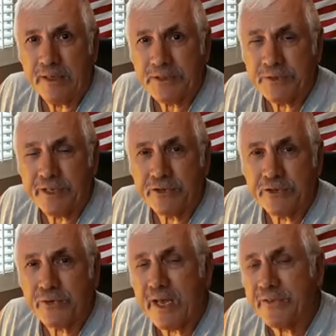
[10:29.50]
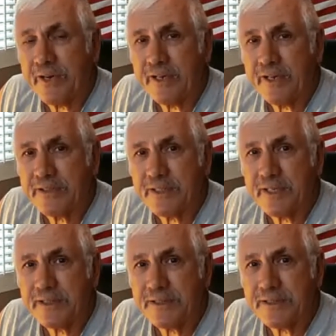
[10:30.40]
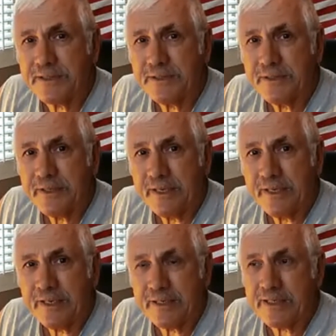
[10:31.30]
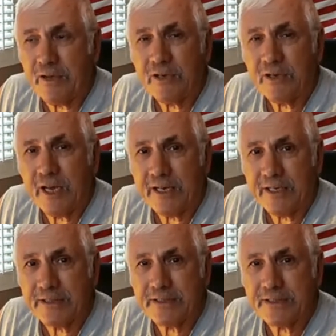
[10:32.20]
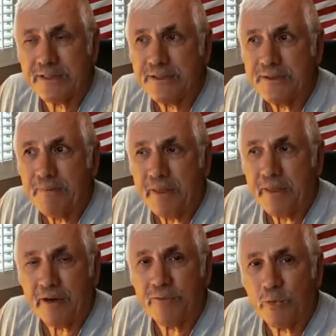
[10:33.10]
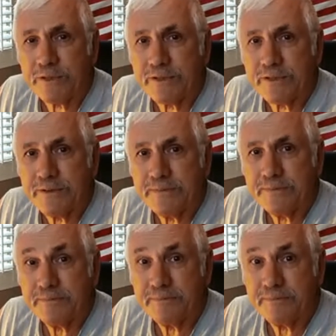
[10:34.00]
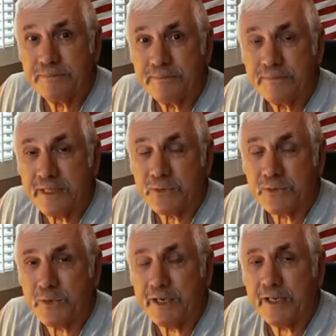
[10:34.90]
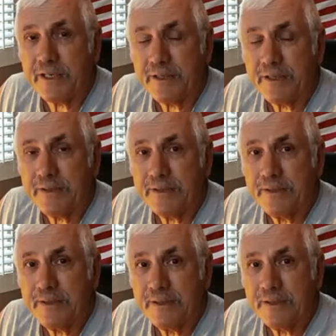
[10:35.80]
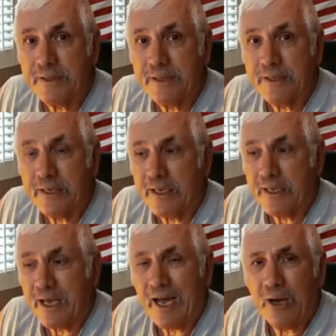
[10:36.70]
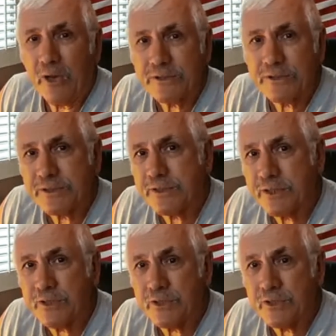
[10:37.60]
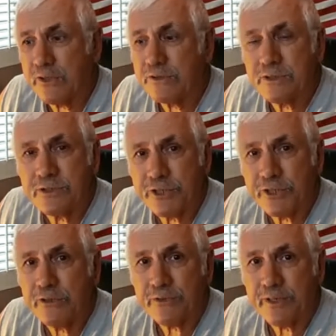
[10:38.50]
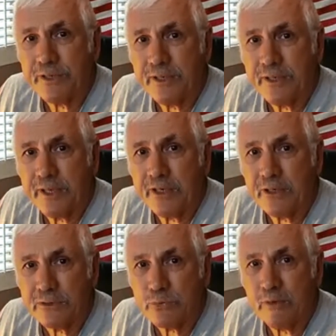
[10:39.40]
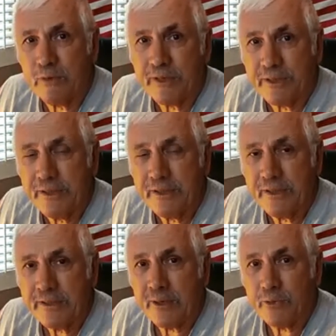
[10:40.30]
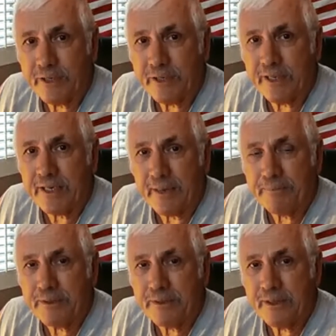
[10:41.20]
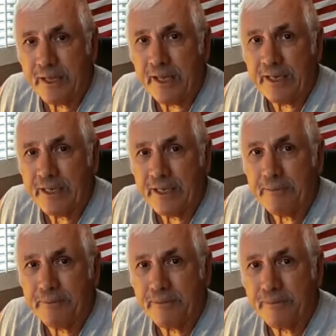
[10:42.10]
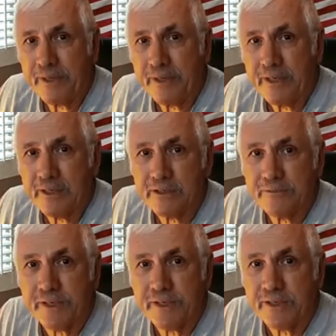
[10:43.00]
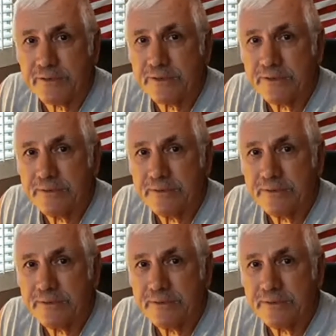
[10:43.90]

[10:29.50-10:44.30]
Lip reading: so he could drag the United States in as al-Qaeda's air force. That's what he did. How else could those children and those women that were kidnapped end up being in those videos